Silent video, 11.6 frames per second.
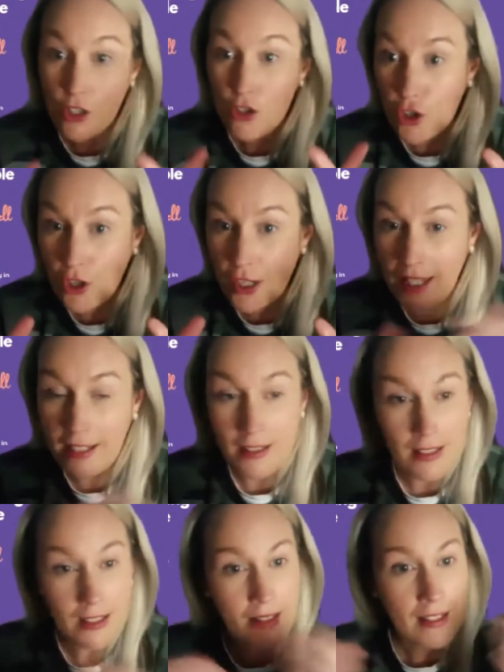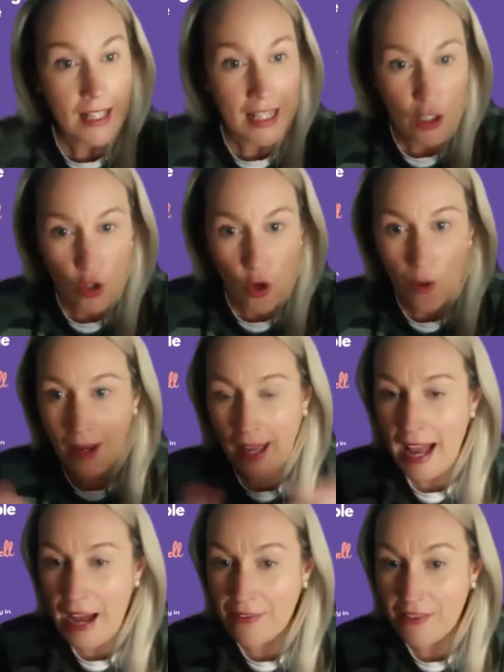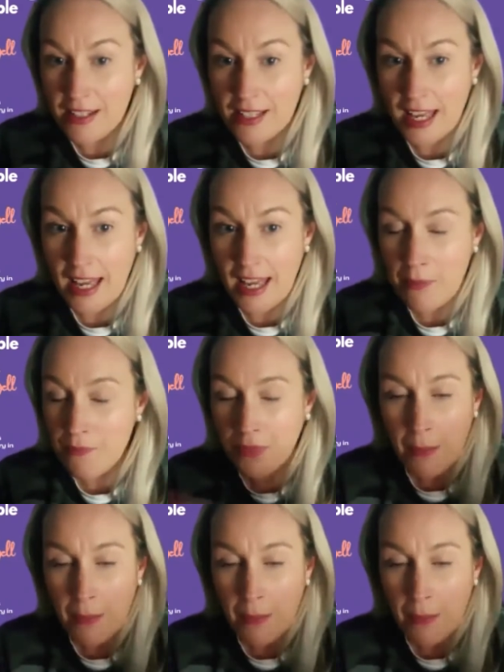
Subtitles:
Tune in, enjoy what I have to say,